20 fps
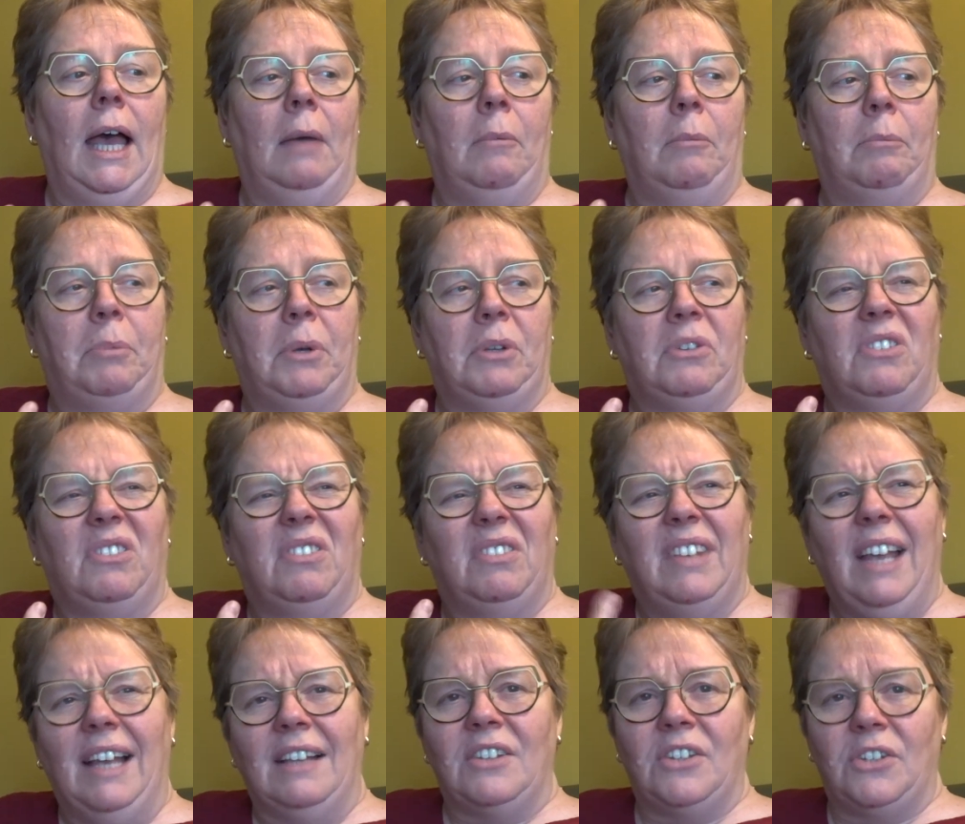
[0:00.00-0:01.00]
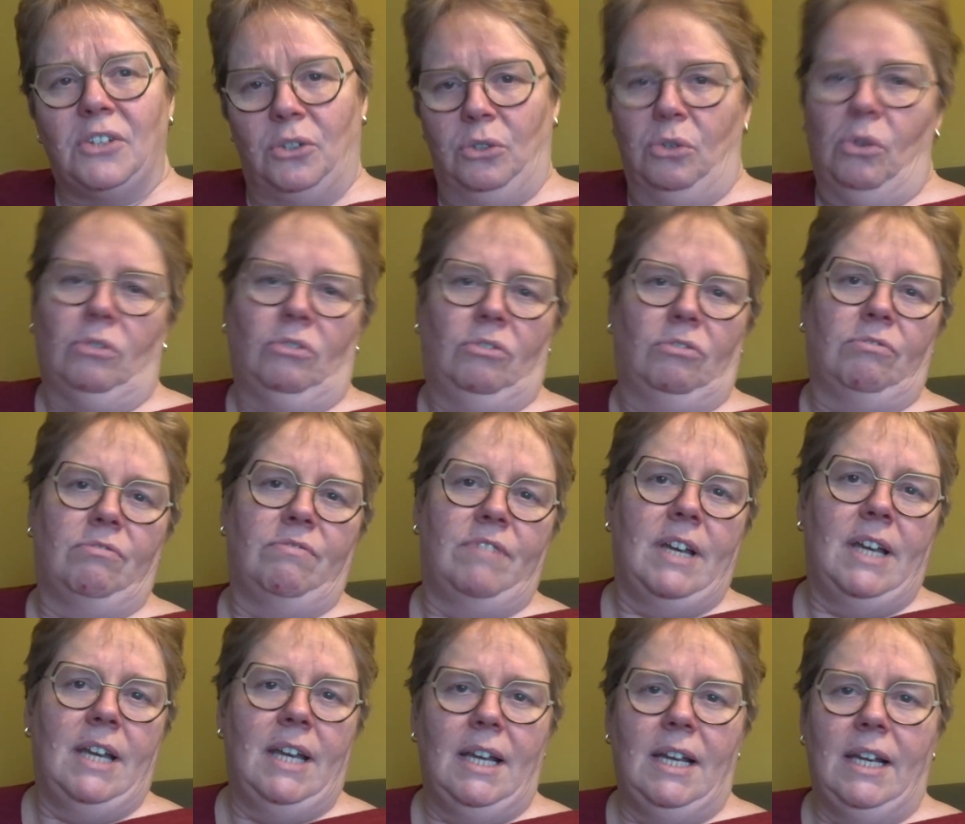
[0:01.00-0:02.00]
But that's not
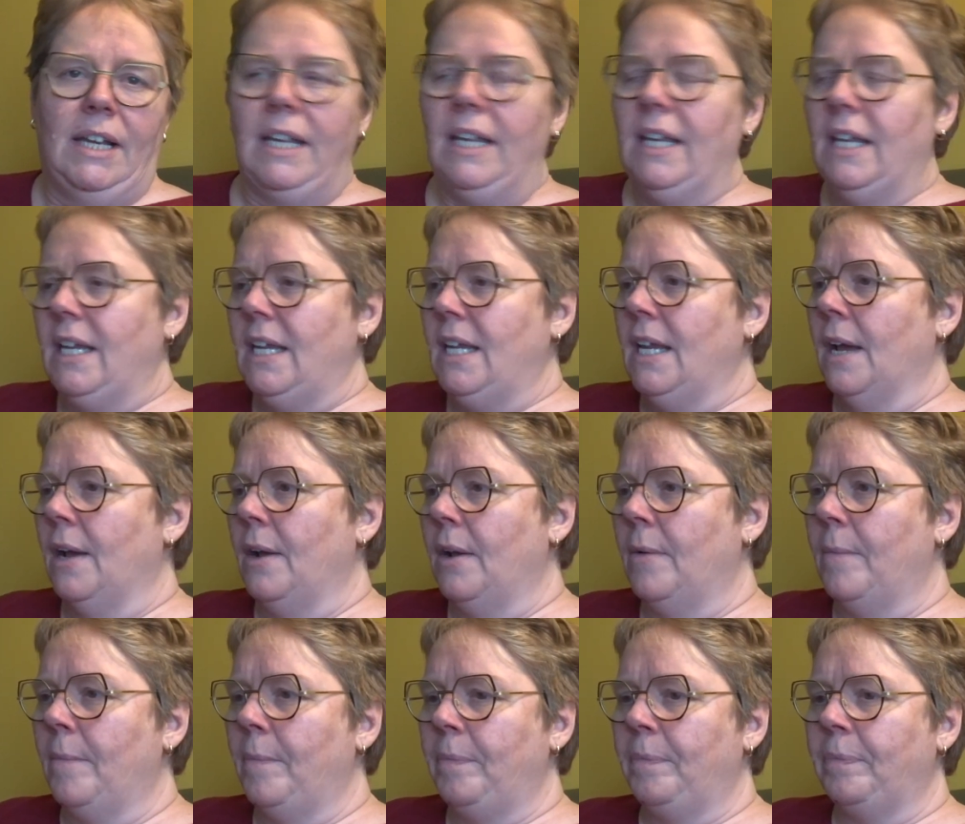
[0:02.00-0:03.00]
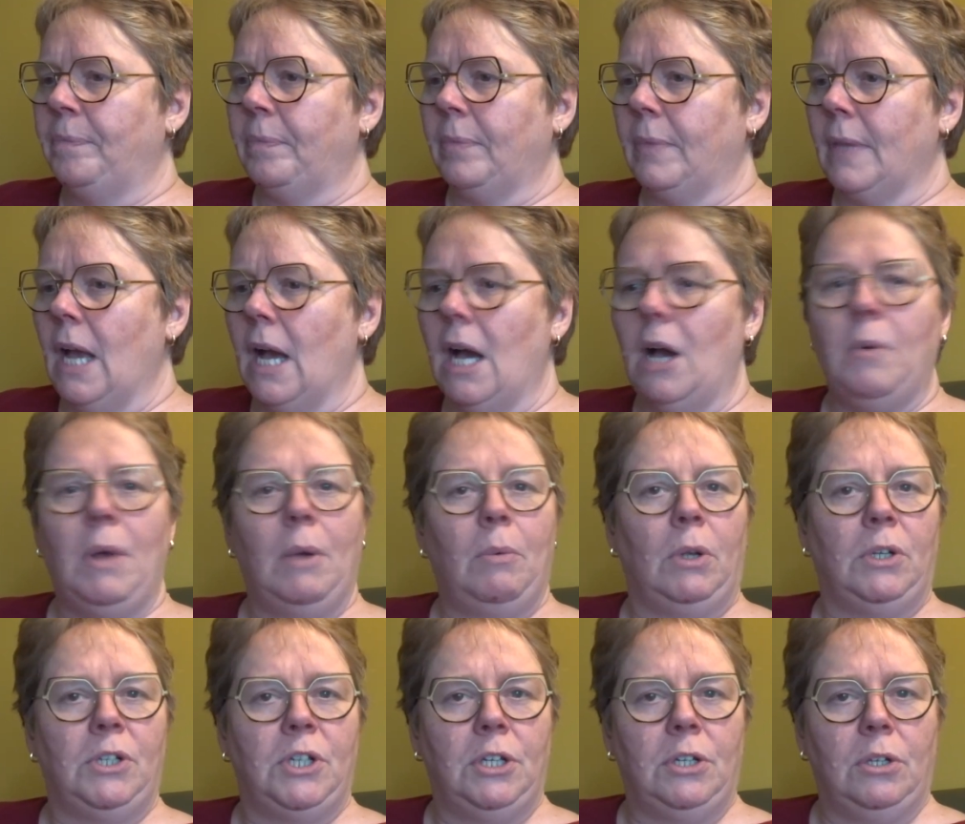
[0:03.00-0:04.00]
really how I
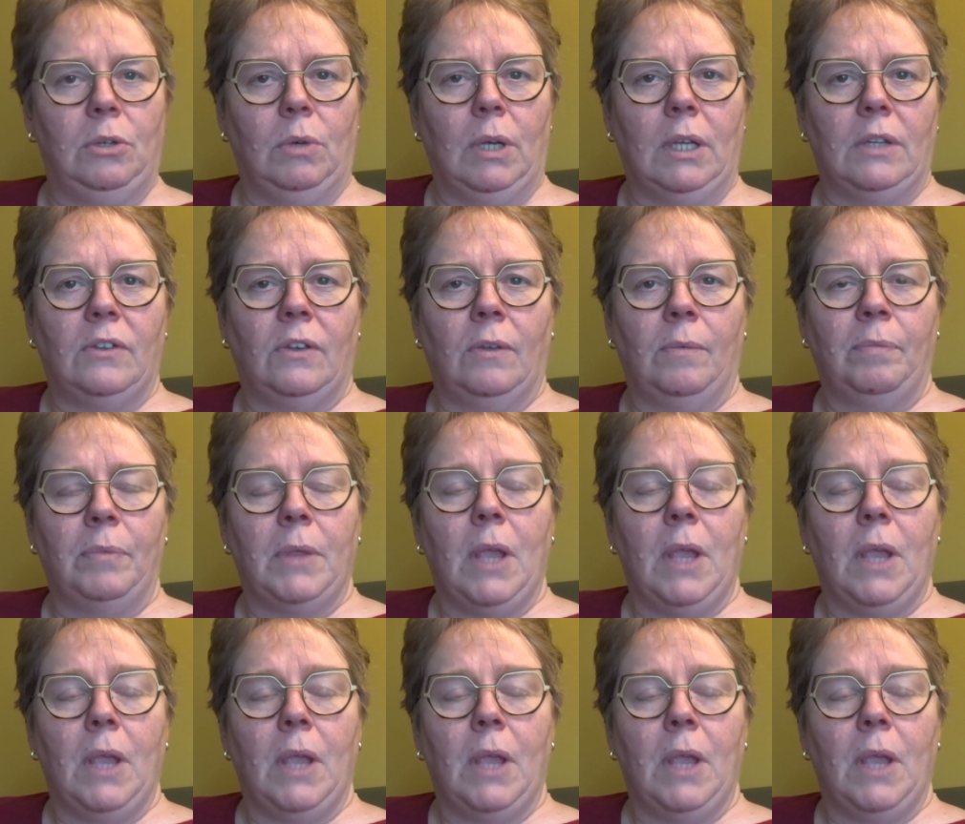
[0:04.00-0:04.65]
want to do it.